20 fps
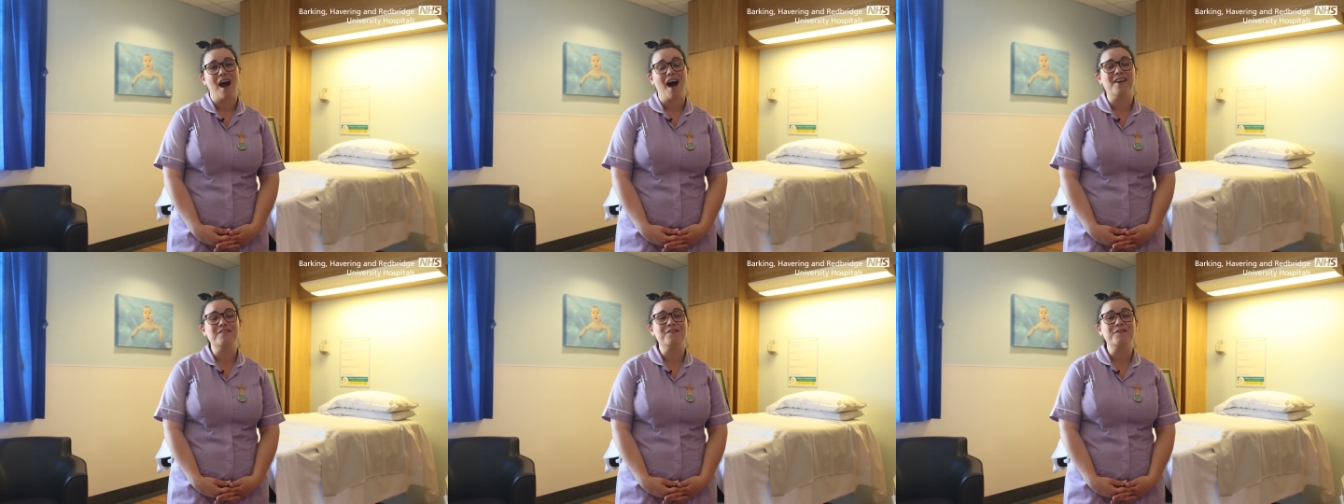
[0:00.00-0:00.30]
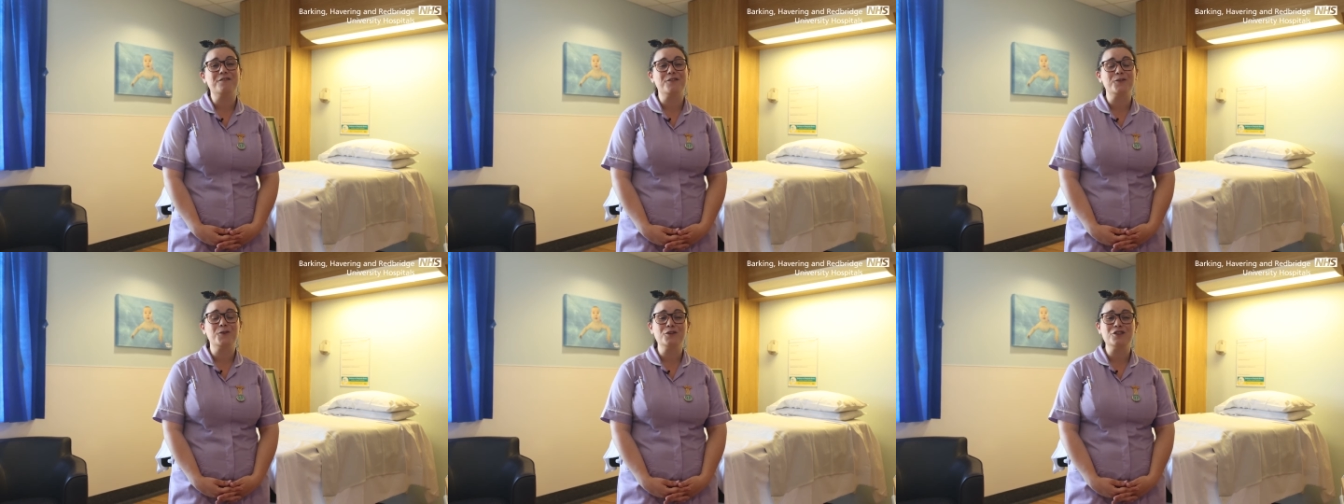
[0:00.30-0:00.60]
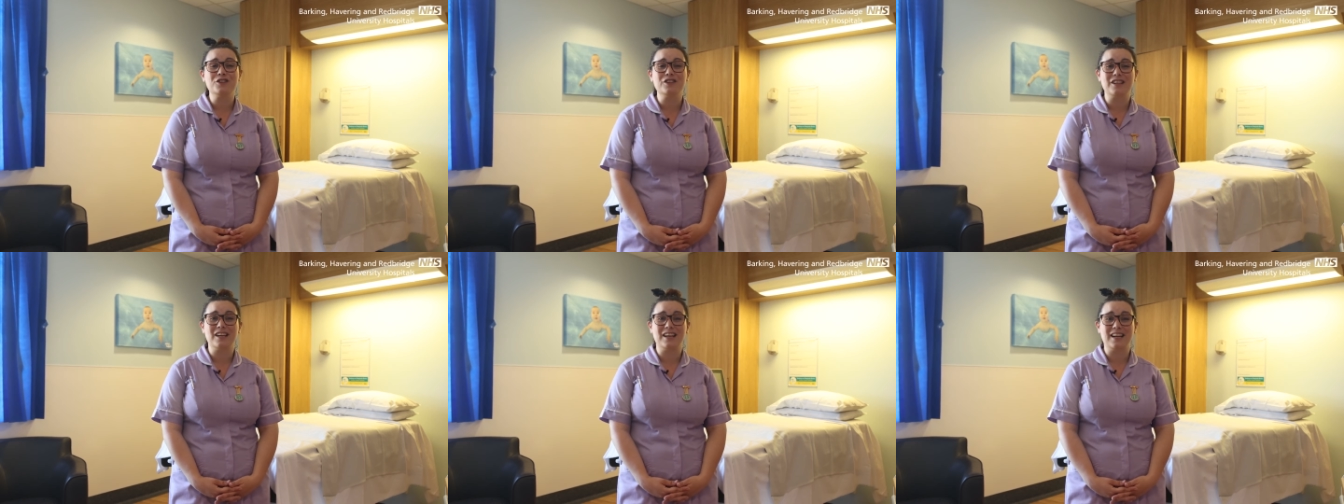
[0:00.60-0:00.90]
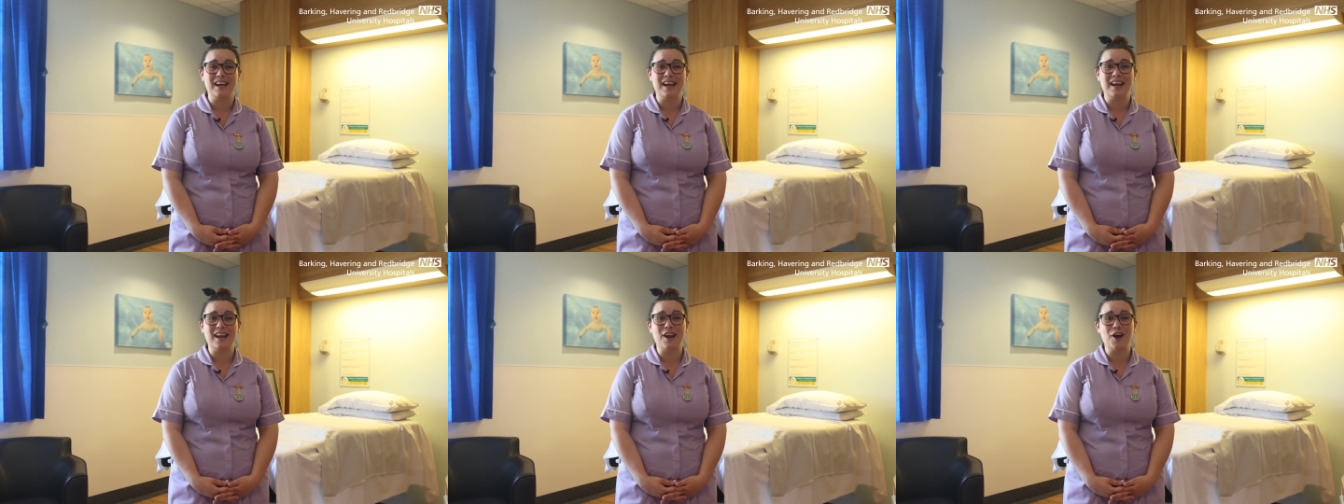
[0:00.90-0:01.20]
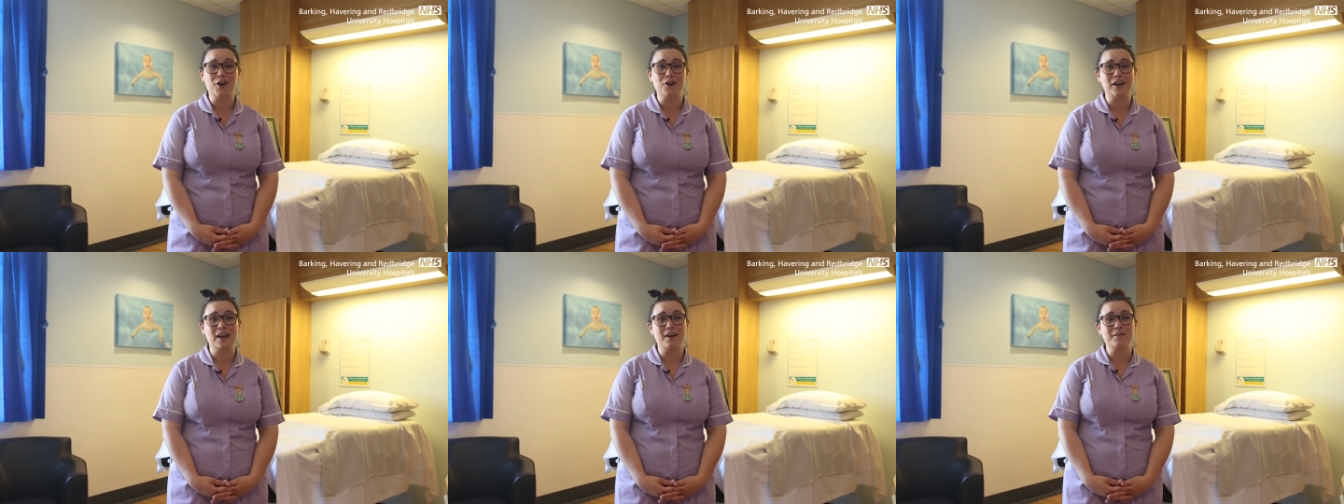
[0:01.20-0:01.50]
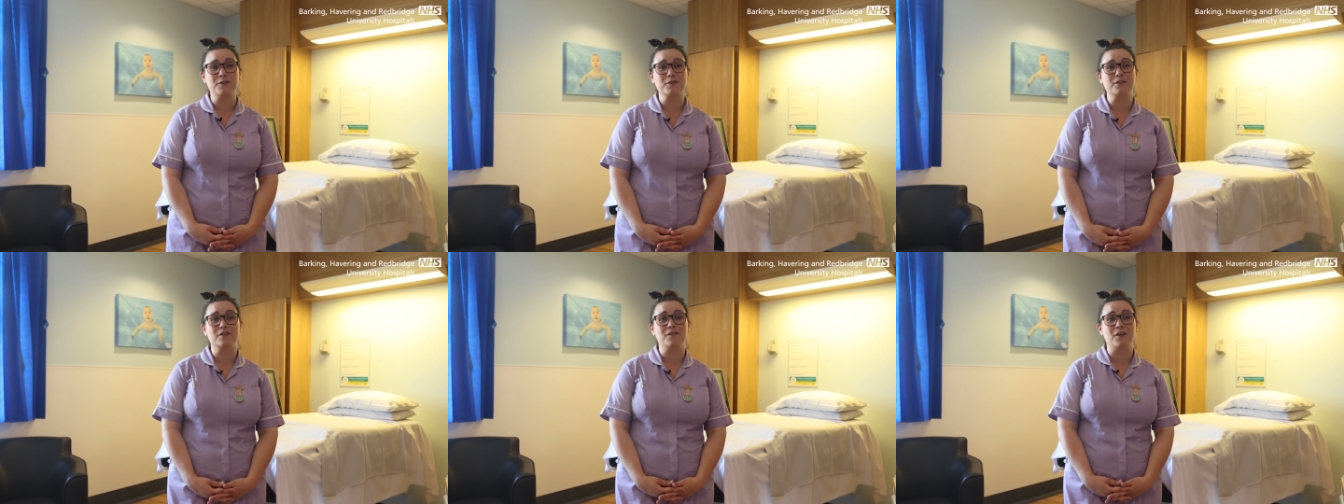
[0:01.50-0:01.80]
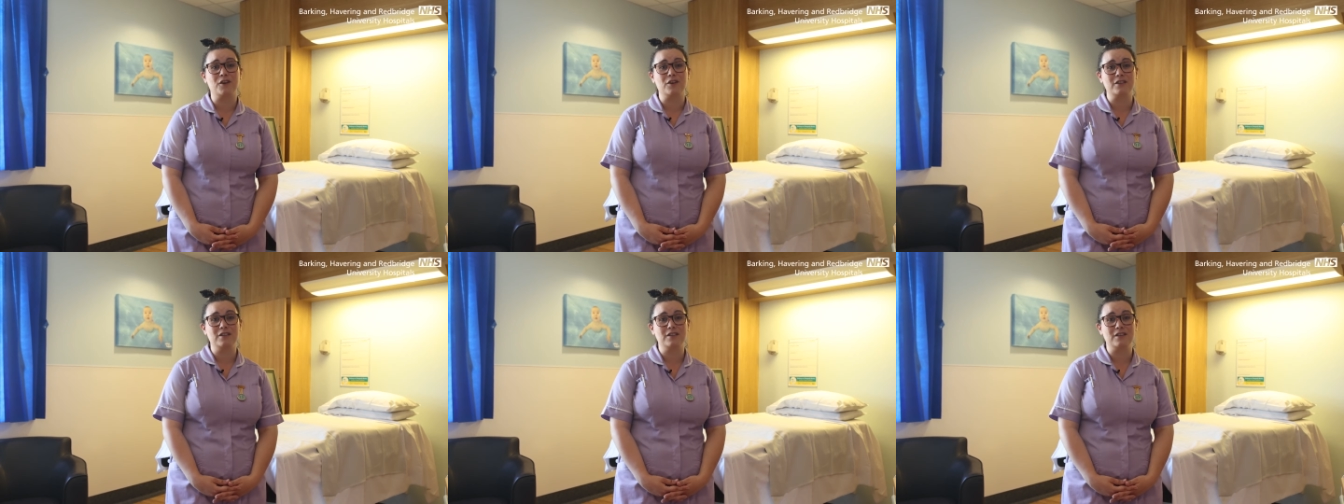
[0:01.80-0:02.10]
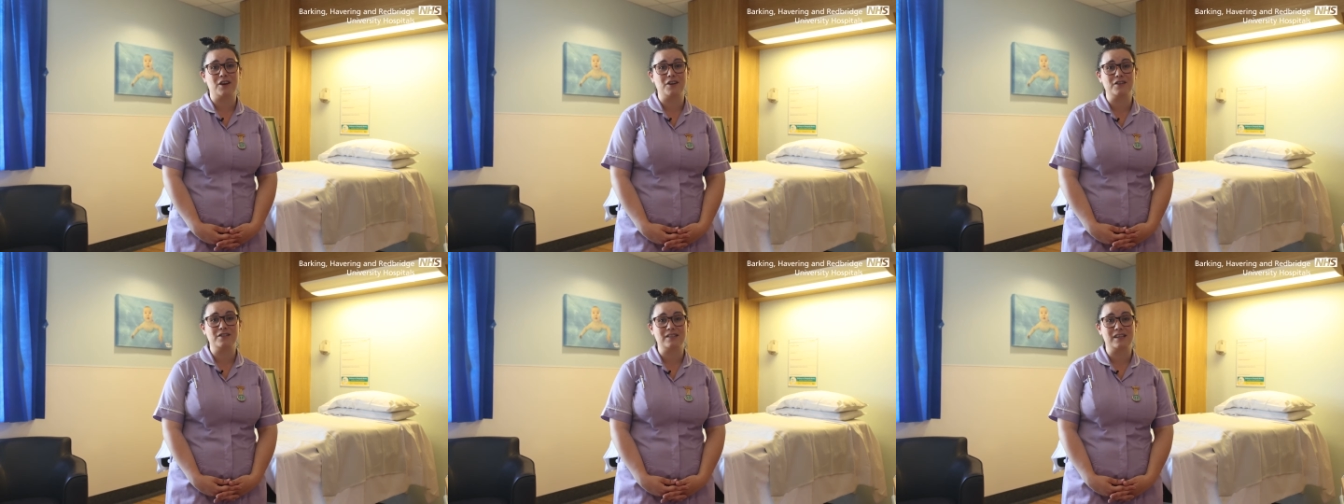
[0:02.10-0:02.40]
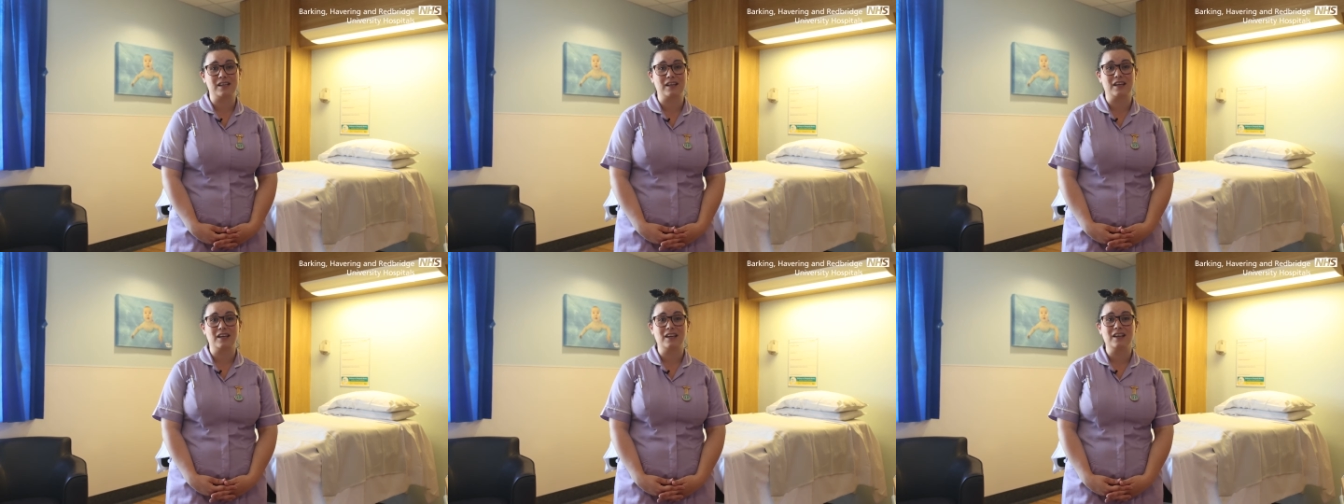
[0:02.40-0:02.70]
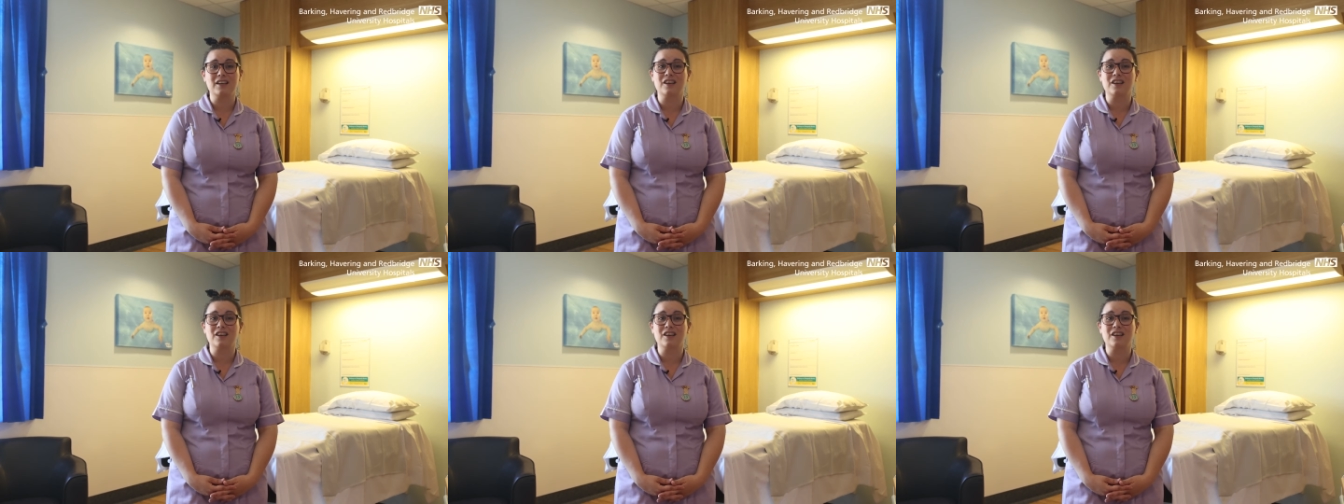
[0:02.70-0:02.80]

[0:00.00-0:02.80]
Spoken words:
Unfortunately, low levels of oxytocin